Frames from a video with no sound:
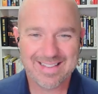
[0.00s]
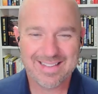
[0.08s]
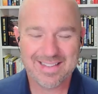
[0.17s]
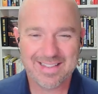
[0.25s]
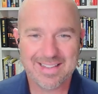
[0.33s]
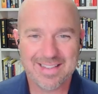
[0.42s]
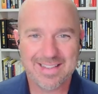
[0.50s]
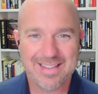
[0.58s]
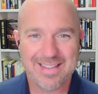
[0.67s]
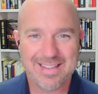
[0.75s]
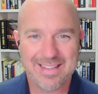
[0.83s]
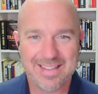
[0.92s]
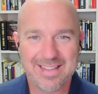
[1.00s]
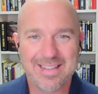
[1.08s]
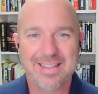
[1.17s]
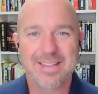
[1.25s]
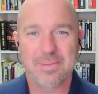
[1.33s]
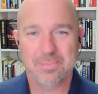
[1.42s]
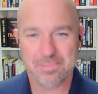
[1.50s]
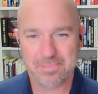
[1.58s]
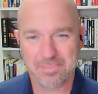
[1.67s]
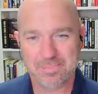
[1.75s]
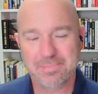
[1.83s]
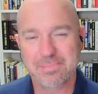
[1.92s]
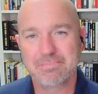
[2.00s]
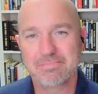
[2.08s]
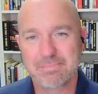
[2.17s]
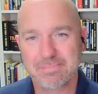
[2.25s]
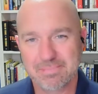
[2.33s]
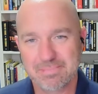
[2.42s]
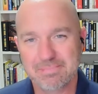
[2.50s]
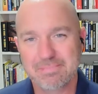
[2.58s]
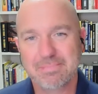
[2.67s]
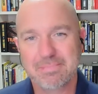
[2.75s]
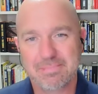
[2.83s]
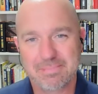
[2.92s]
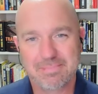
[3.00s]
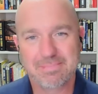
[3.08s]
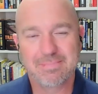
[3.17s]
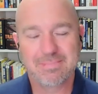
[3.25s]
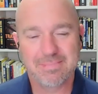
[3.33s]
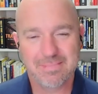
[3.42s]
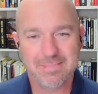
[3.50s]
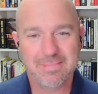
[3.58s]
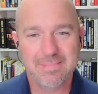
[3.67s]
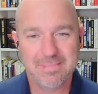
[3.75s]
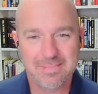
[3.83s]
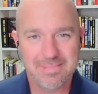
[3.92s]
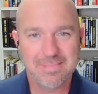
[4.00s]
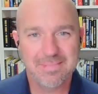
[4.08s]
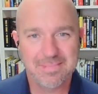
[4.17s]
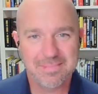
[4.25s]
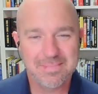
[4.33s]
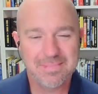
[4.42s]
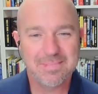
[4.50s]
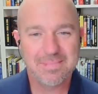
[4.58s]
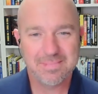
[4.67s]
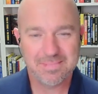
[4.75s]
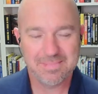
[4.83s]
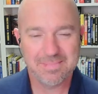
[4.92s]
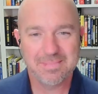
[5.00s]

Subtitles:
(not speaking)